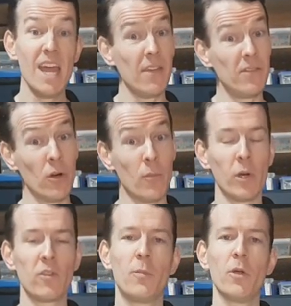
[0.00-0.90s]
If you're a
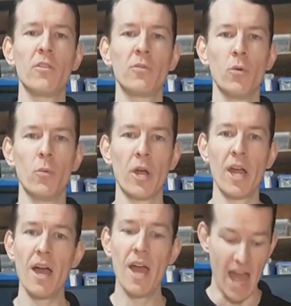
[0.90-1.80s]
more experienced
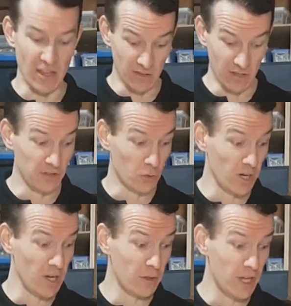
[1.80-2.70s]
woodworker and you
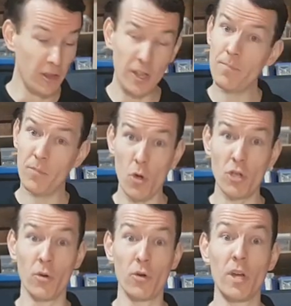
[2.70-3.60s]
disagree with anything, or
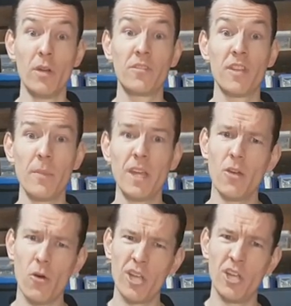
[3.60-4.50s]
you agree with something,
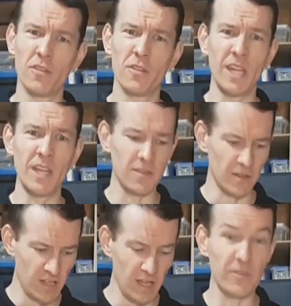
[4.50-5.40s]
or you've got some hints
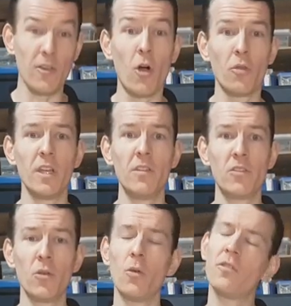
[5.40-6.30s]
and tips on these
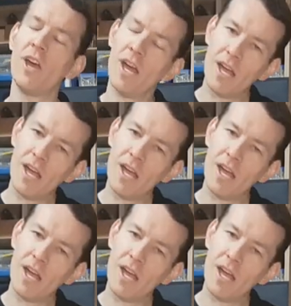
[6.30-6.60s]
tools,